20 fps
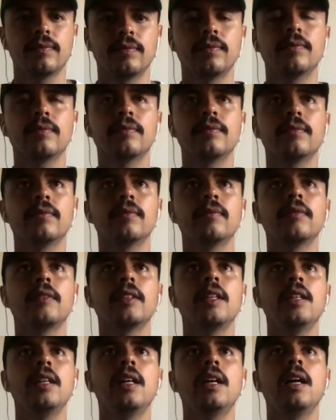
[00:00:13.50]
Mm-hmm.
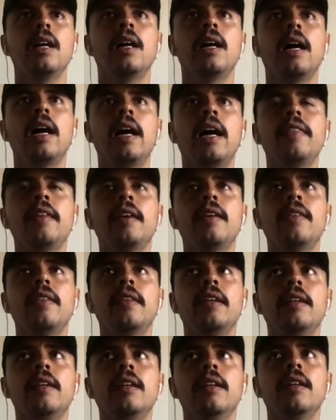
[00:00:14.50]
I think
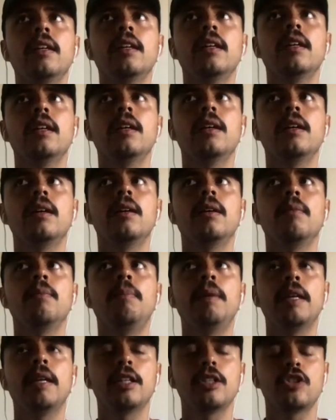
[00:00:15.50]
the
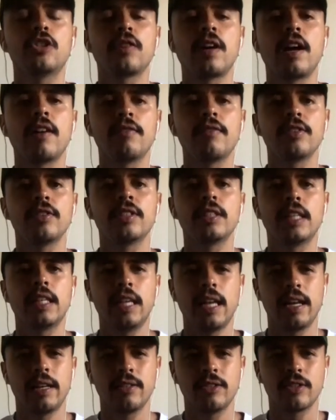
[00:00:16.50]
biggest drivers to
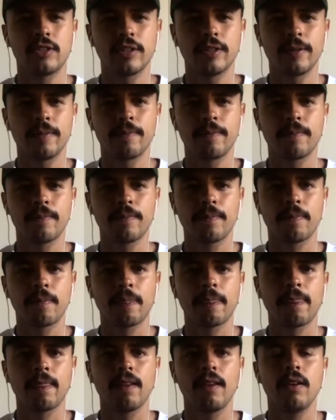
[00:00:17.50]
cancer
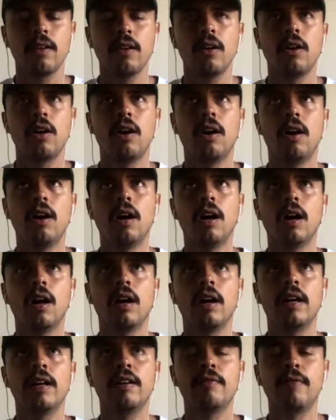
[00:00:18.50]

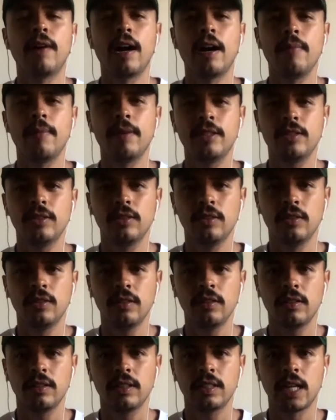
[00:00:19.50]
are environmental
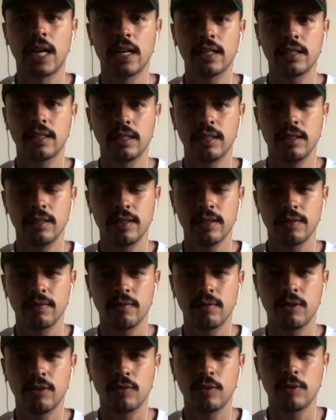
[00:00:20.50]
toxins,
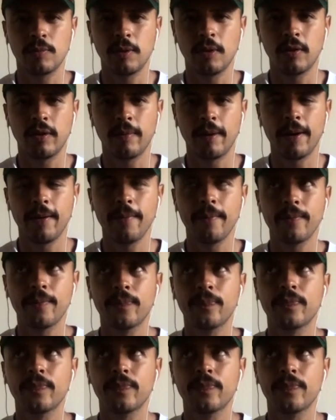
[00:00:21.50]
which we spoke about,